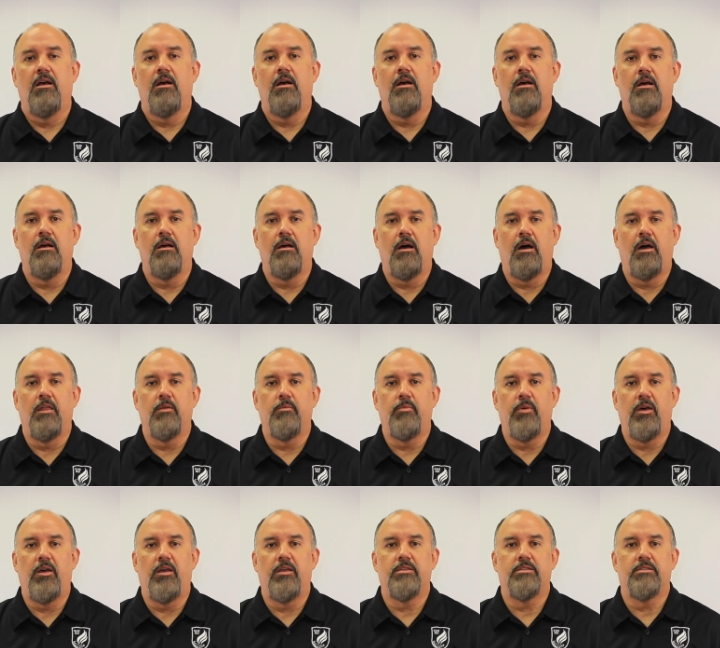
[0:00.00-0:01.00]
on the
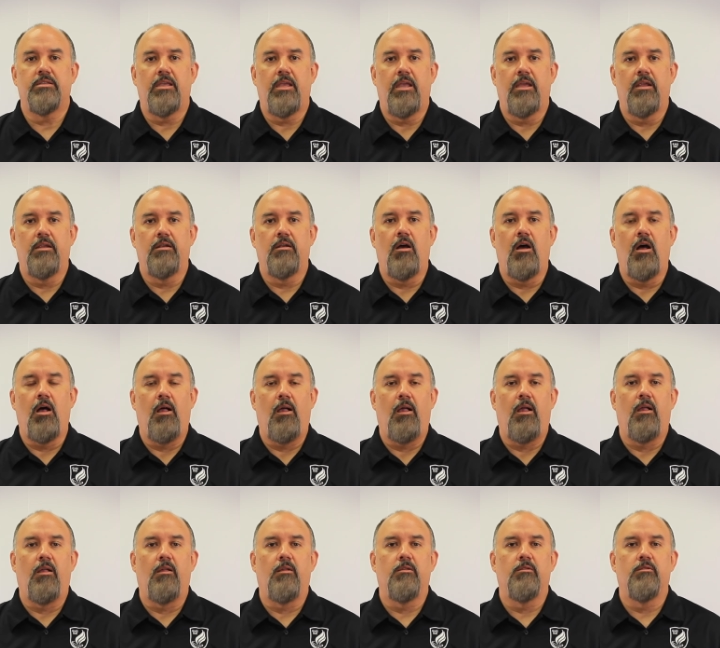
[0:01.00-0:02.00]
bus, and
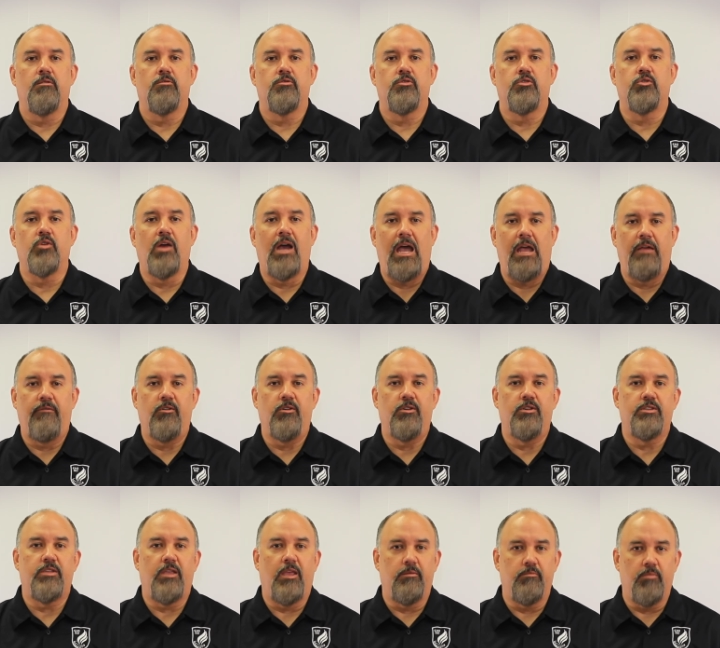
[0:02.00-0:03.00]
all
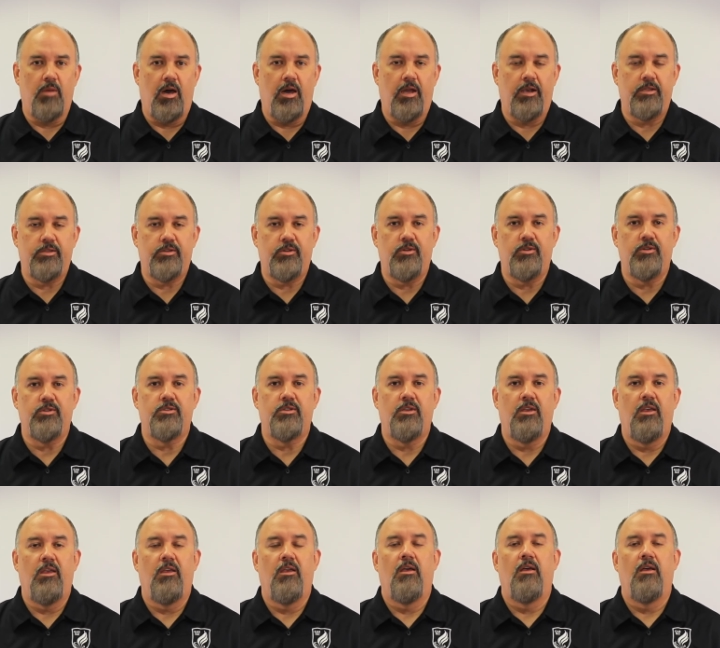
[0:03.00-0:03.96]
drivers and monitors